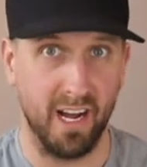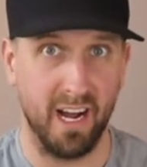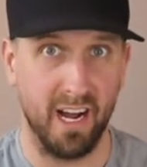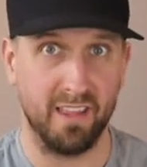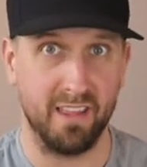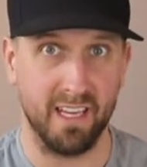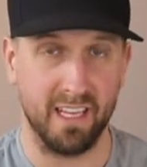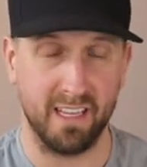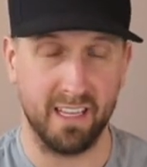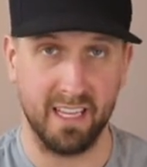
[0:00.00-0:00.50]
I
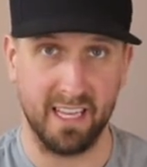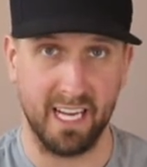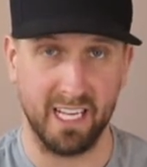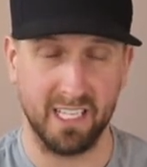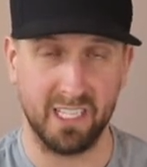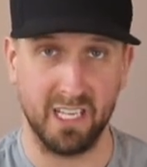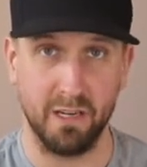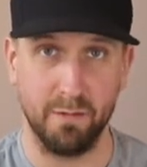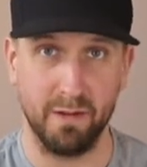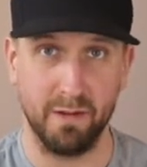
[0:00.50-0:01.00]
think that
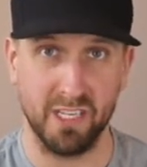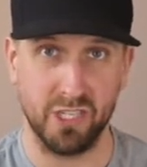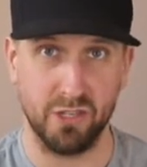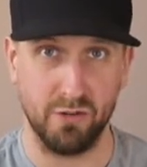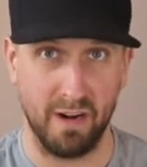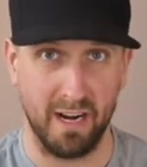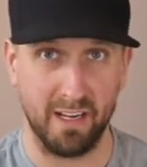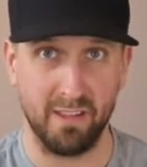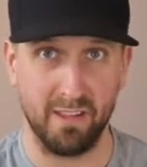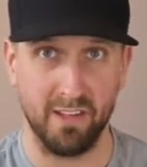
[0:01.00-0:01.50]
that's going to be a
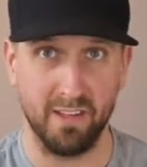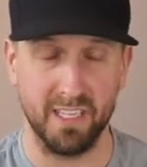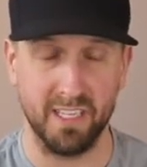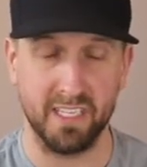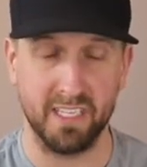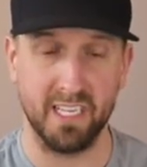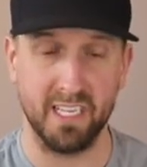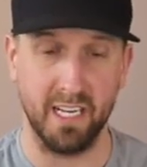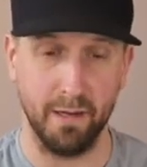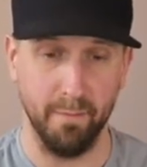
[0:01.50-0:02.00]
strength on
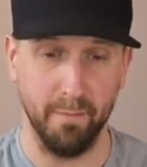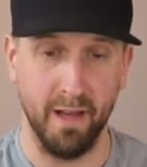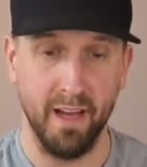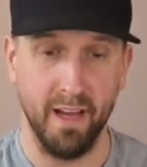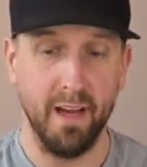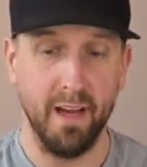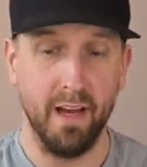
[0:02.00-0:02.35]
this team.